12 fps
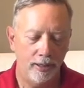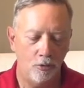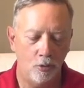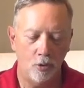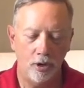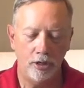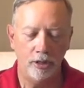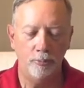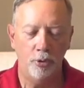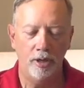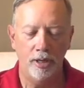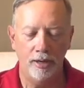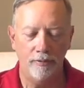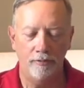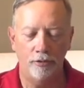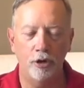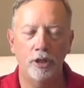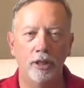or you can put it on
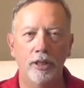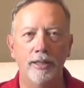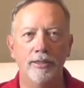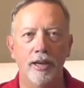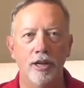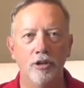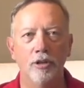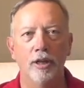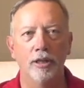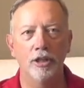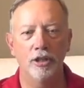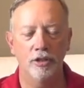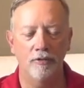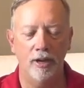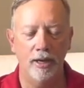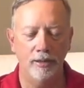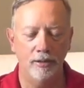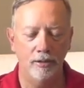vertically inside your luggage is
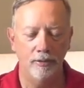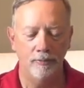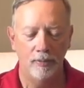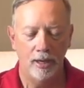fine too.